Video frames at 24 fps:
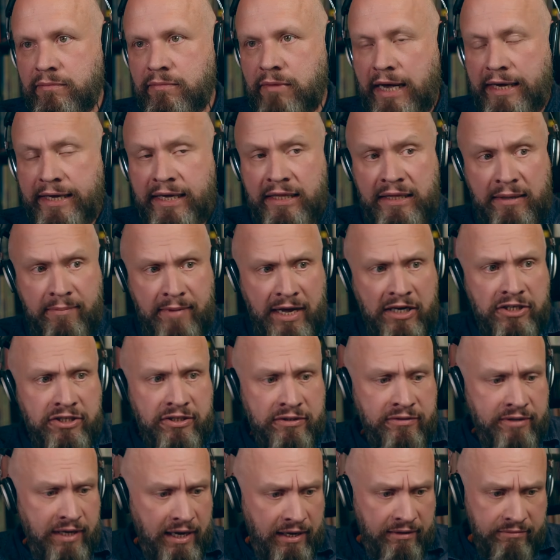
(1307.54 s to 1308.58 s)
I can
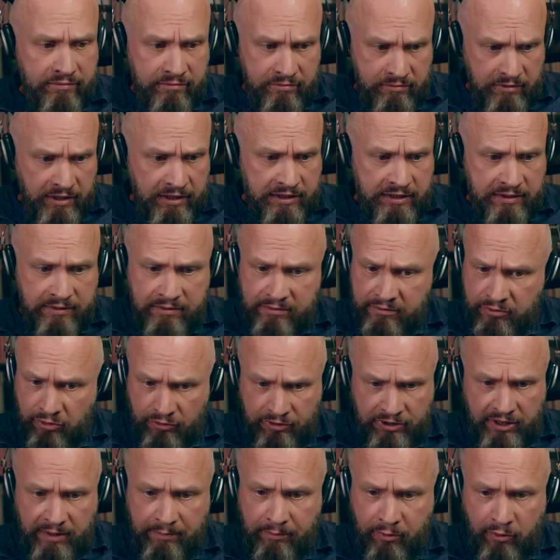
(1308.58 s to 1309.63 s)
imagine that it's
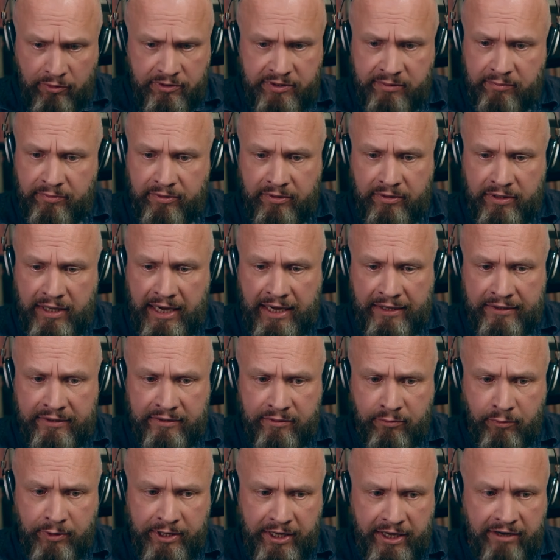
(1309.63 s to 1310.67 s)
totally possible,
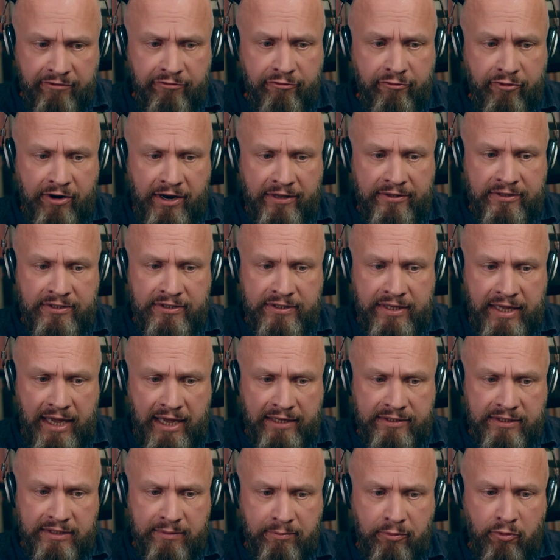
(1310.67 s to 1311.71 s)
and we have friends
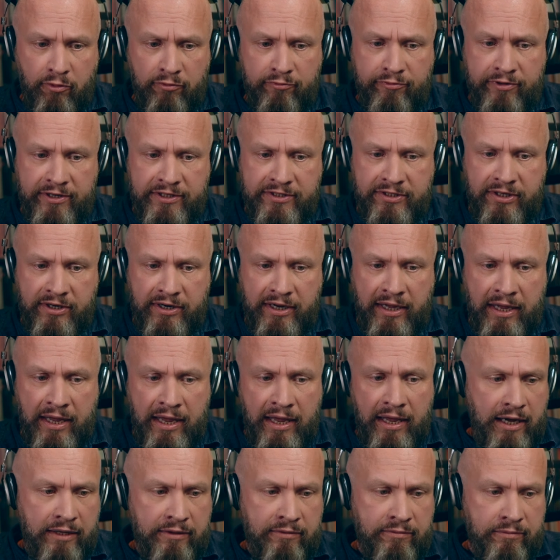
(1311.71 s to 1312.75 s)
that support Flexera,
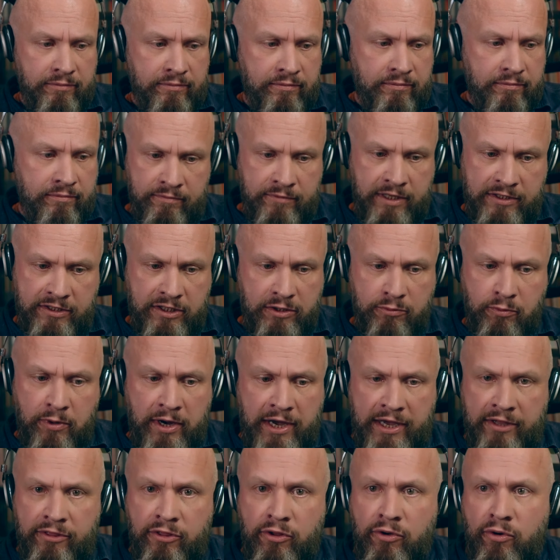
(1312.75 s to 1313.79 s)
and this is
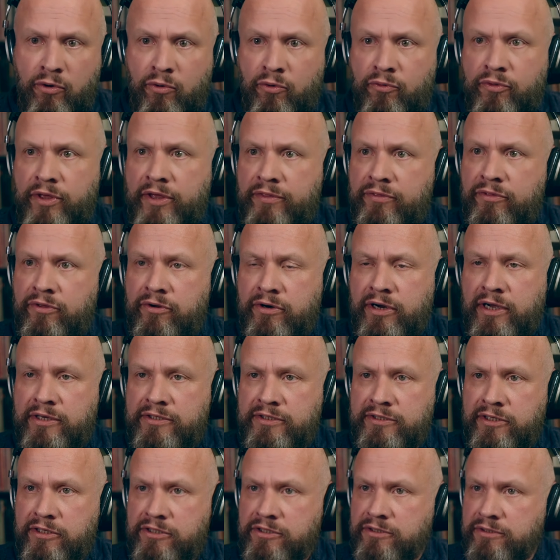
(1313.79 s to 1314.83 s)
why I know that there are
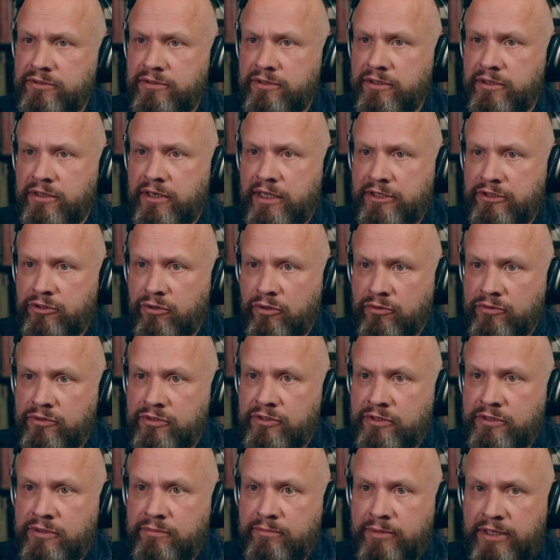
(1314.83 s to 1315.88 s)
such
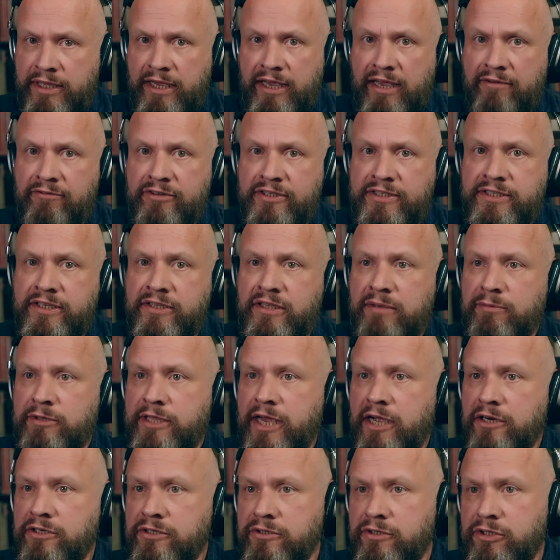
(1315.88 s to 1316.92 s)
add-ons, but I haven't seen them in
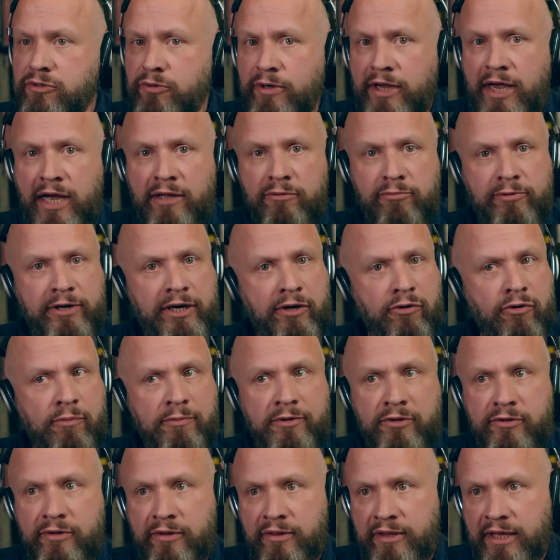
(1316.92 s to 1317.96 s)
action, so can't really
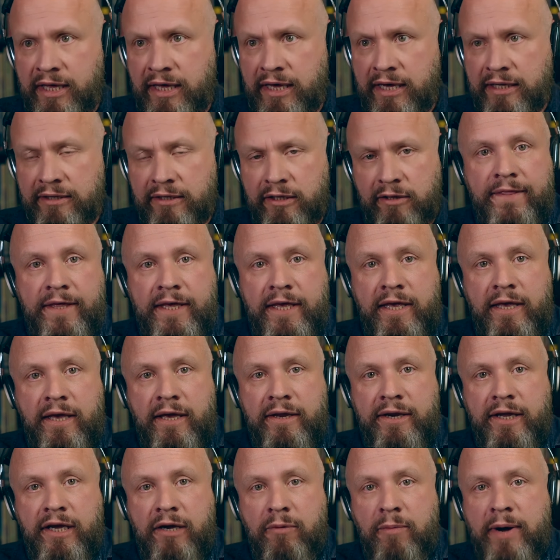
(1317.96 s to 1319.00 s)
comment on that. The
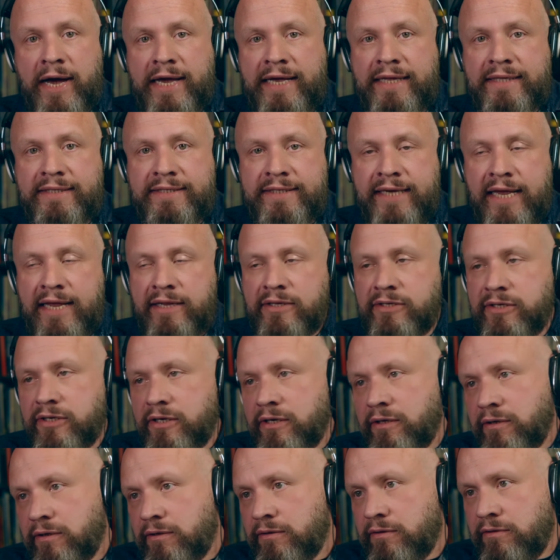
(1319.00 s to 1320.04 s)
required
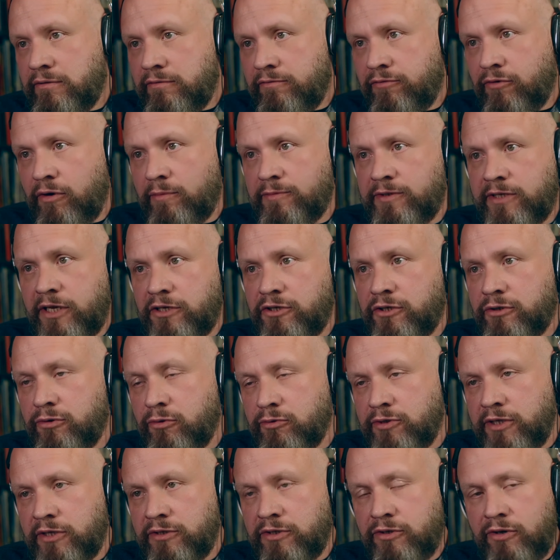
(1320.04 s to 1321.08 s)
data from such
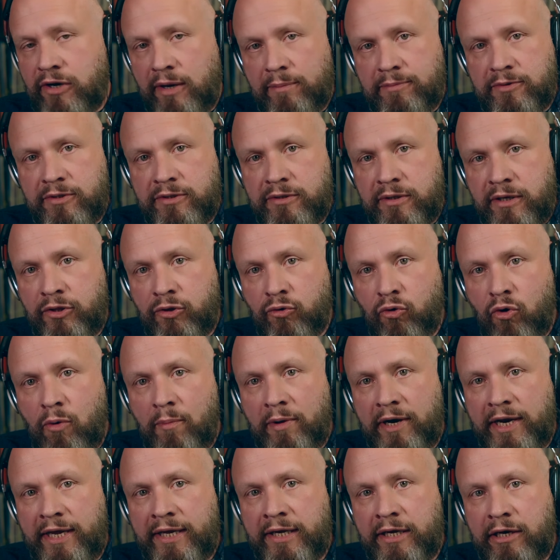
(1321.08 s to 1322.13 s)
tools and scripts
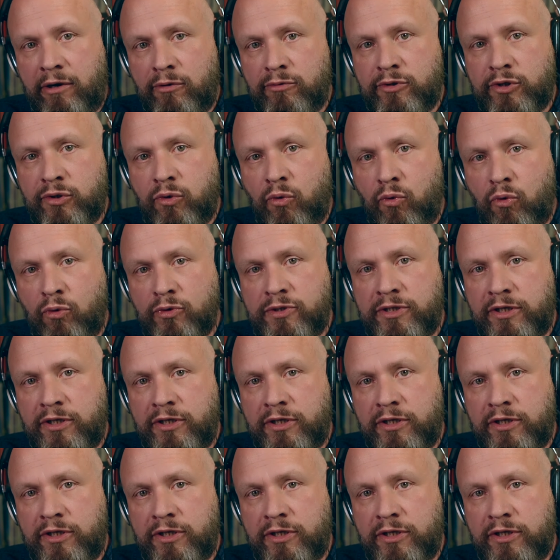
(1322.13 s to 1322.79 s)
normally includes all